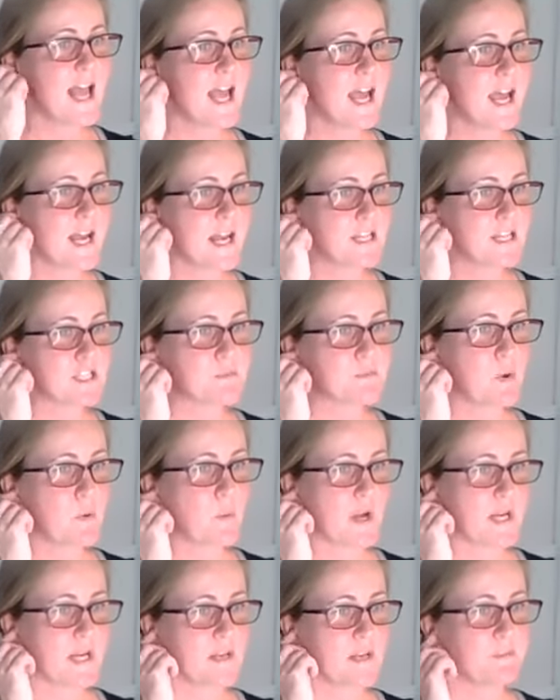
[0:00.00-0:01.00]
and I just
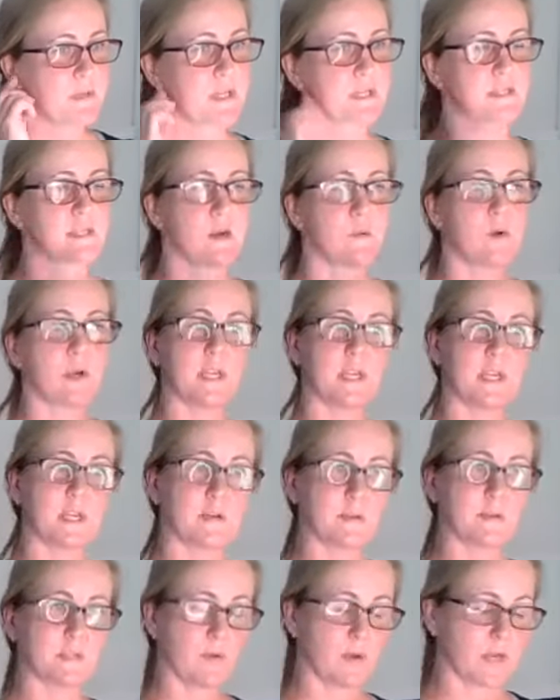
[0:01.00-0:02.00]
put one in because I want to
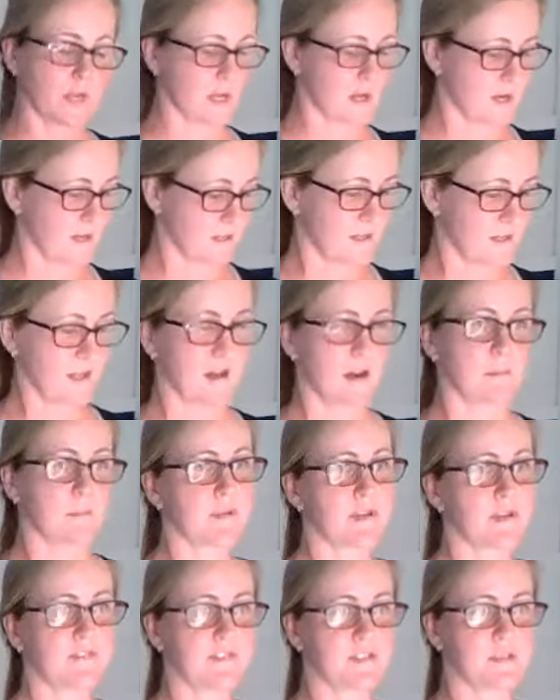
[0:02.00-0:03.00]
hear what's going
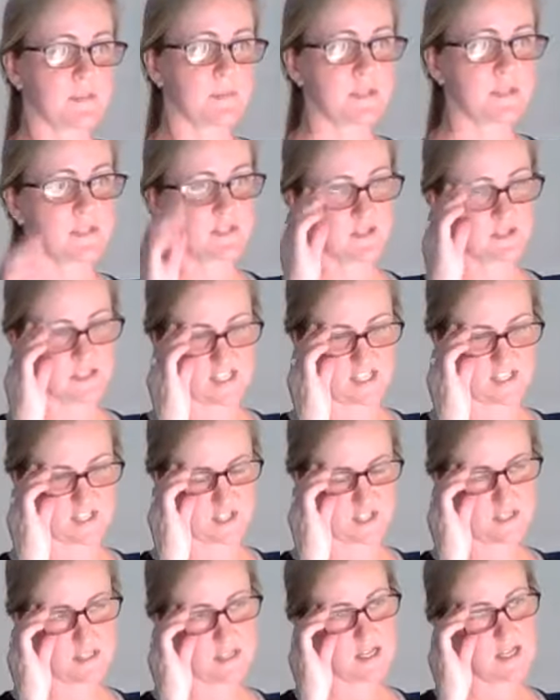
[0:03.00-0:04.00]
on if it's a busier
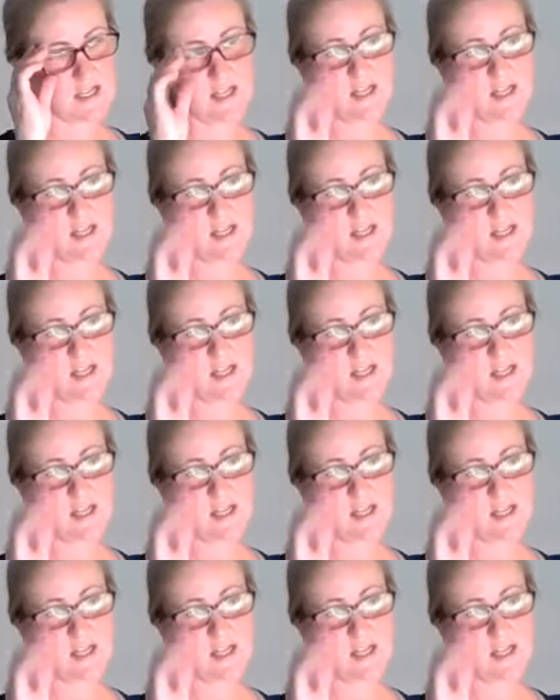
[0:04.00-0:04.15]
session.